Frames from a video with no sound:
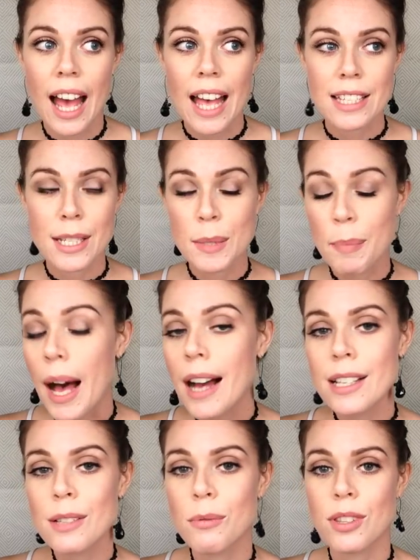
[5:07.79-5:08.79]
has
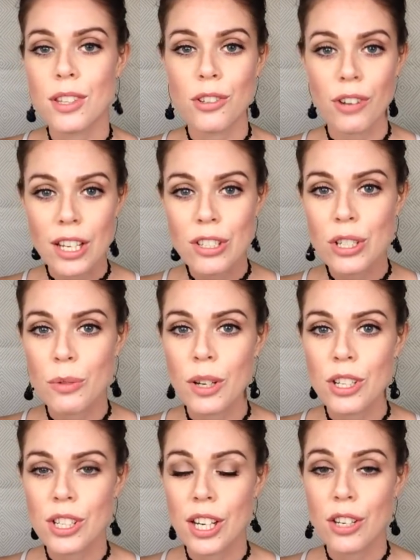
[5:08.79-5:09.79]
sparked within your
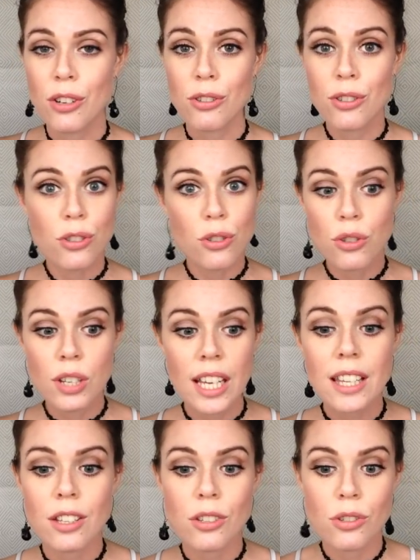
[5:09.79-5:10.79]
intuition and you're
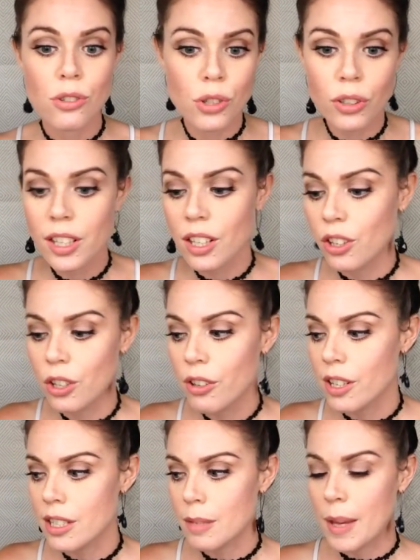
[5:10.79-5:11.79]
either truly
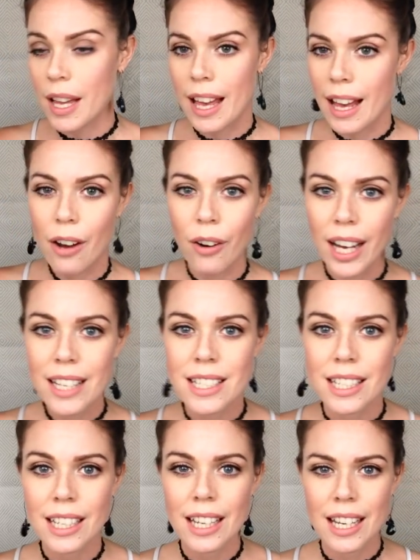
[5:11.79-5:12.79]
curious about how I
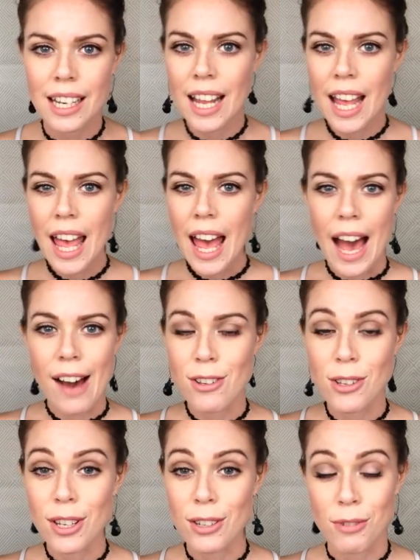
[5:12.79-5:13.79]
did it and how
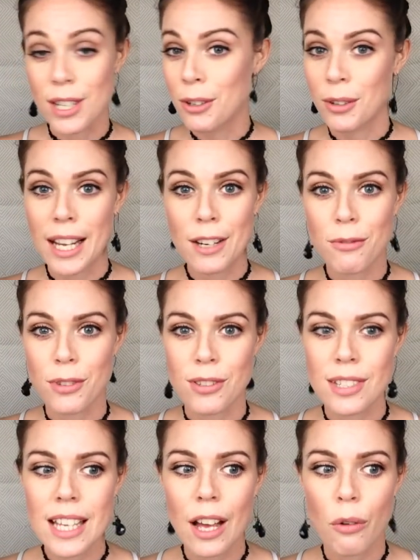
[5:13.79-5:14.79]
you can recreate it for
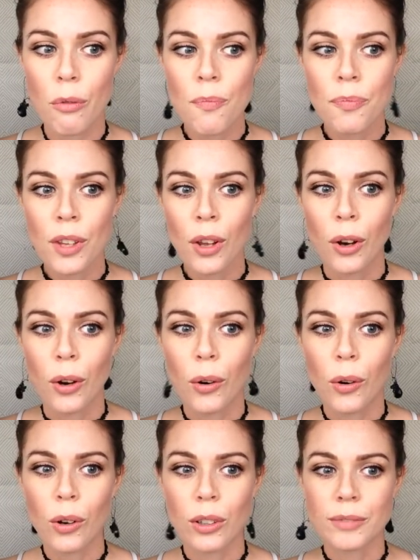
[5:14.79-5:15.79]
yourself
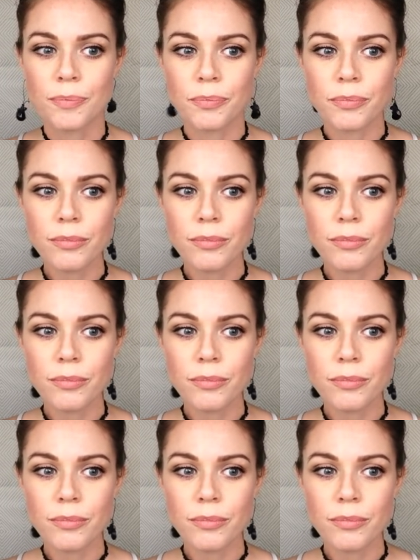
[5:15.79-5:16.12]
or